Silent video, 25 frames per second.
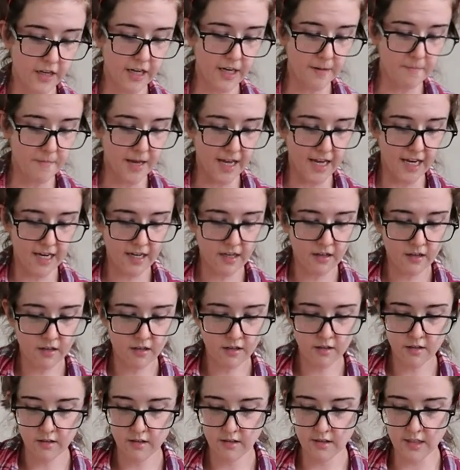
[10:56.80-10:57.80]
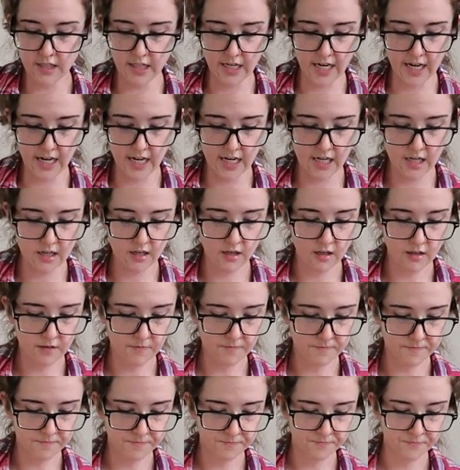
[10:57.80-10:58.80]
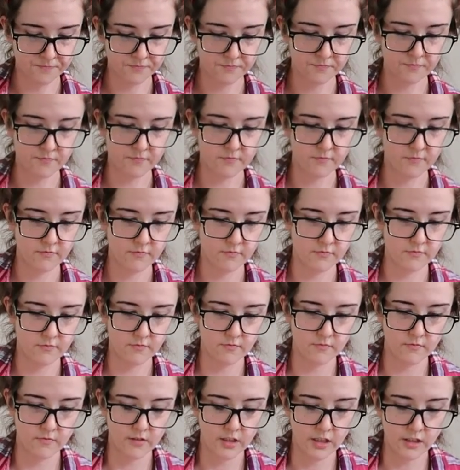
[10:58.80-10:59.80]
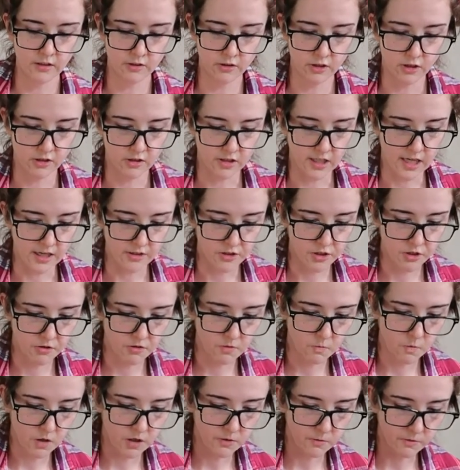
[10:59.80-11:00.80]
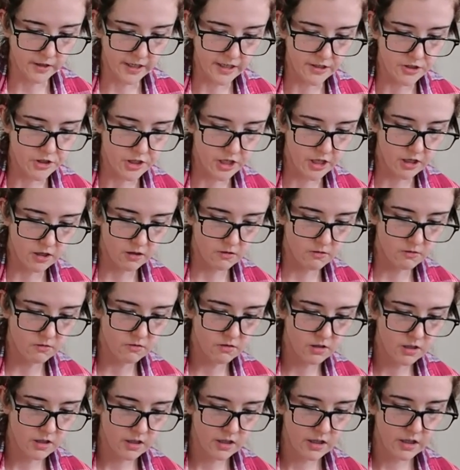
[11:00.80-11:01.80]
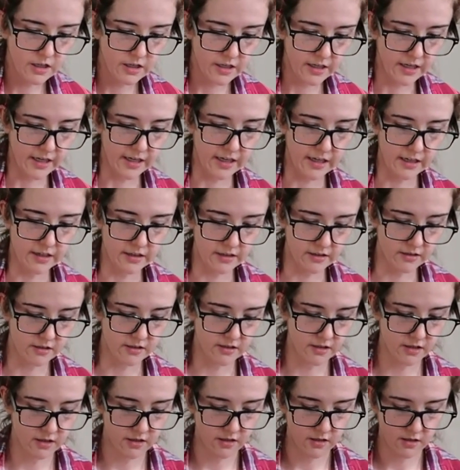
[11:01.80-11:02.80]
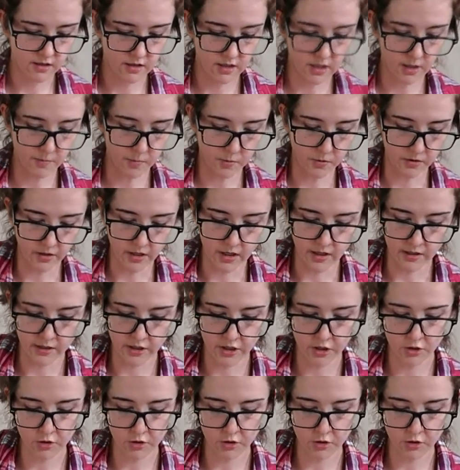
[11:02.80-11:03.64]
that I made today, it's just that 2-to-1 ratio and a bouillon